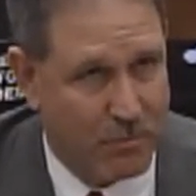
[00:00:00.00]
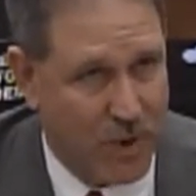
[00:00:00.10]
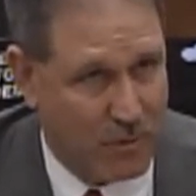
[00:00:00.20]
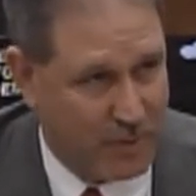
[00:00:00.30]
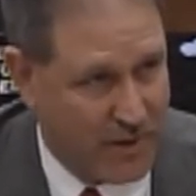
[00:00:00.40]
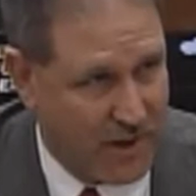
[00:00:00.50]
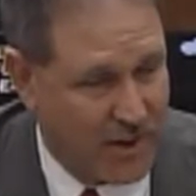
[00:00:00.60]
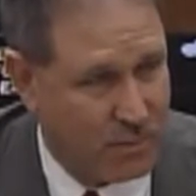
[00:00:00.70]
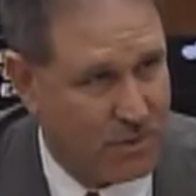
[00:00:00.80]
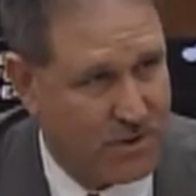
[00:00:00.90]
probably
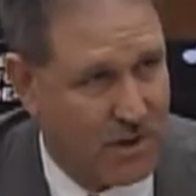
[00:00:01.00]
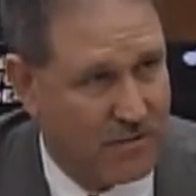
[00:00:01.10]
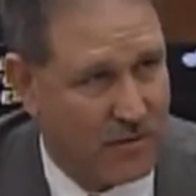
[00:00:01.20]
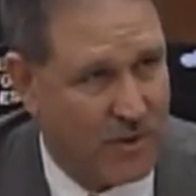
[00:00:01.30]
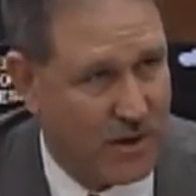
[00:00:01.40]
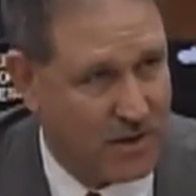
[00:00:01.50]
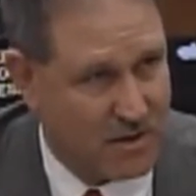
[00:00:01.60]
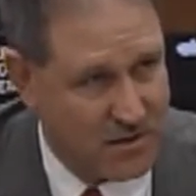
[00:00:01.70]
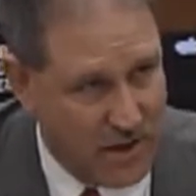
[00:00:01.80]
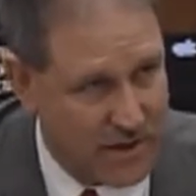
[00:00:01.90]
90% of everything in
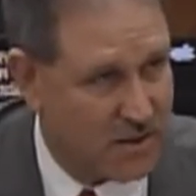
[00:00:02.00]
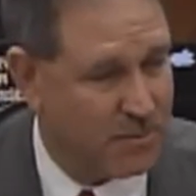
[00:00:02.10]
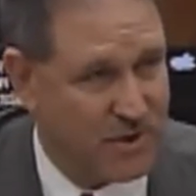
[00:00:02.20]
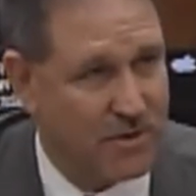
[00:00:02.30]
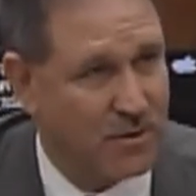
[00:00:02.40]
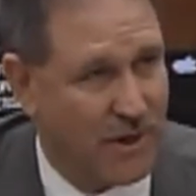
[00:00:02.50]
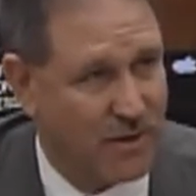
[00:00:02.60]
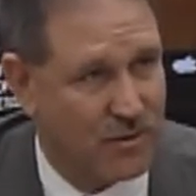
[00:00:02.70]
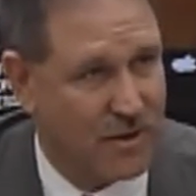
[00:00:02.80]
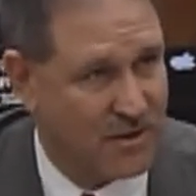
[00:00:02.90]
the Science Mission
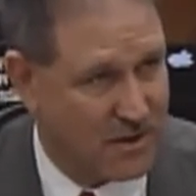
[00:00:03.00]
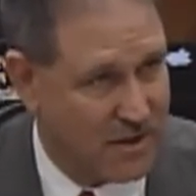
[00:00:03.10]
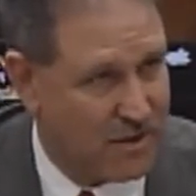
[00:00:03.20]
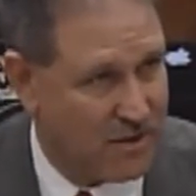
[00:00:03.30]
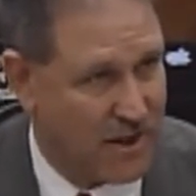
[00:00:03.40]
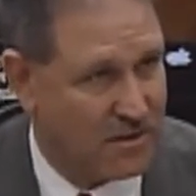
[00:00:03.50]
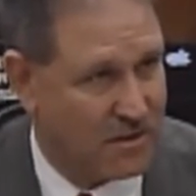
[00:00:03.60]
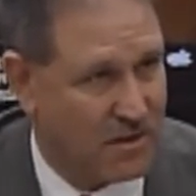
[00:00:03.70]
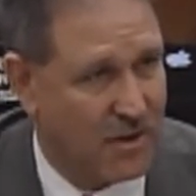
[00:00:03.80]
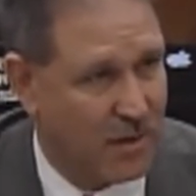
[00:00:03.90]
Directorate is an
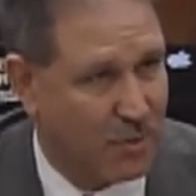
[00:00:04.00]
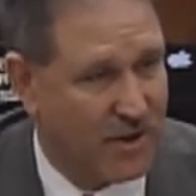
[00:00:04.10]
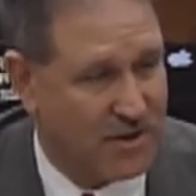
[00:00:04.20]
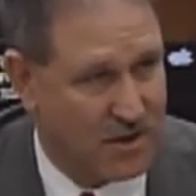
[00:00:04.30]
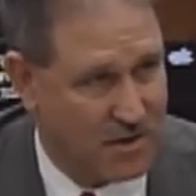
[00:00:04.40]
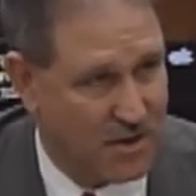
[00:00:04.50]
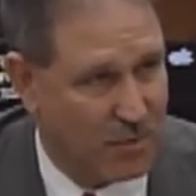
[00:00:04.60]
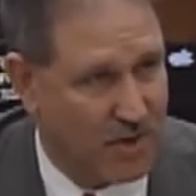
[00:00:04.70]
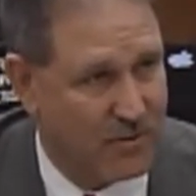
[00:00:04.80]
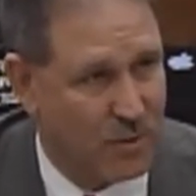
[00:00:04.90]
international collaboration at
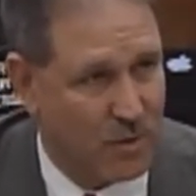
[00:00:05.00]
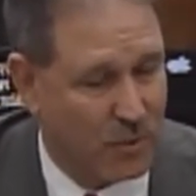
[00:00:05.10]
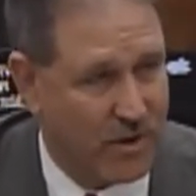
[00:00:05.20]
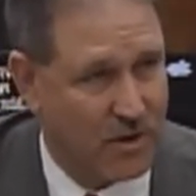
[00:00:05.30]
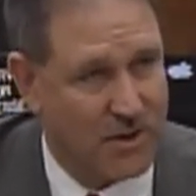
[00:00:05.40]
some level, where we are